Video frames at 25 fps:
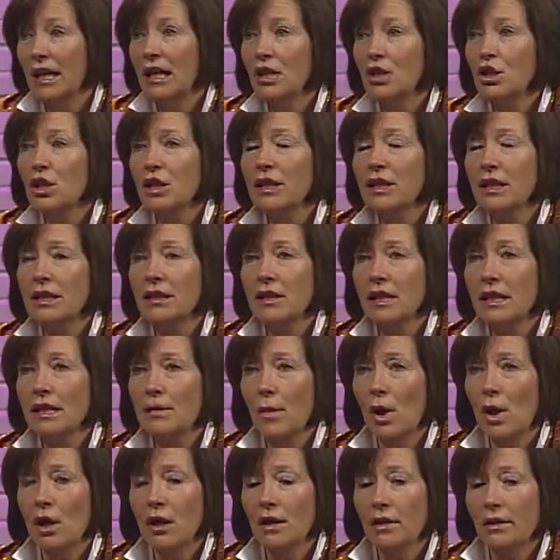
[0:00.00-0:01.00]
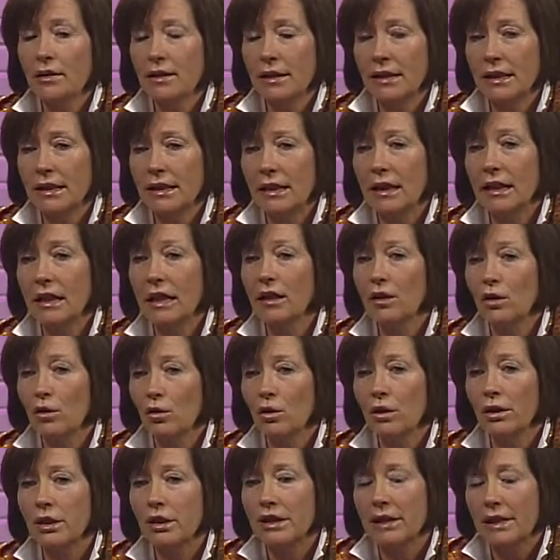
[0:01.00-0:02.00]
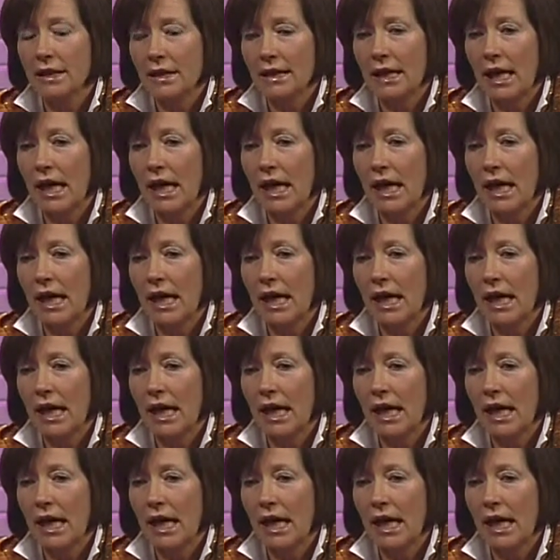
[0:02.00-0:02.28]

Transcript: just in a small city, Lawrence,